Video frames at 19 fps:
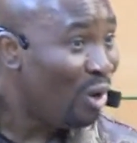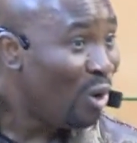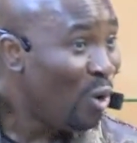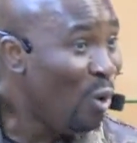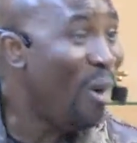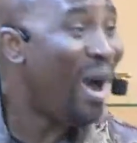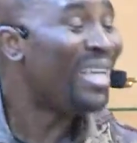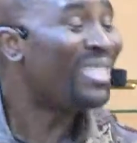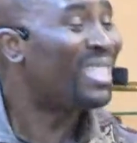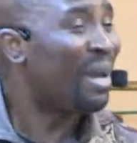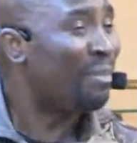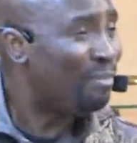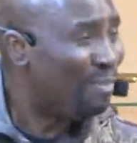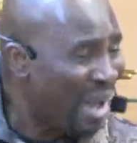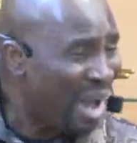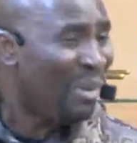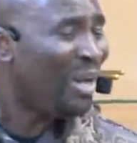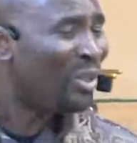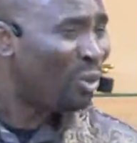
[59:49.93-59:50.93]
who has the
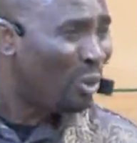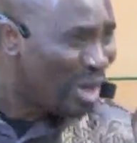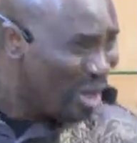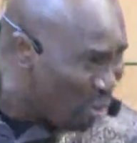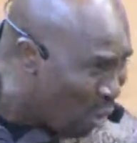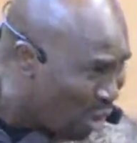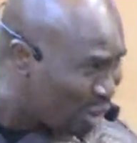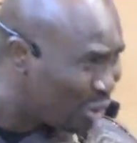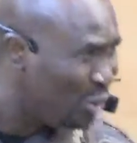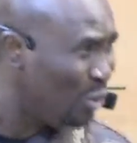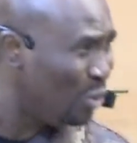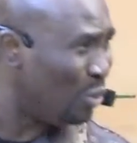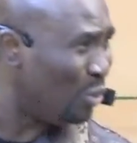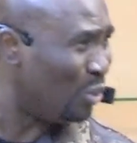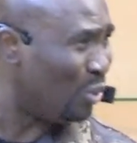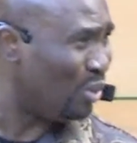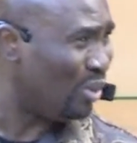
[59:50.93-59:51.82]
power to reward you?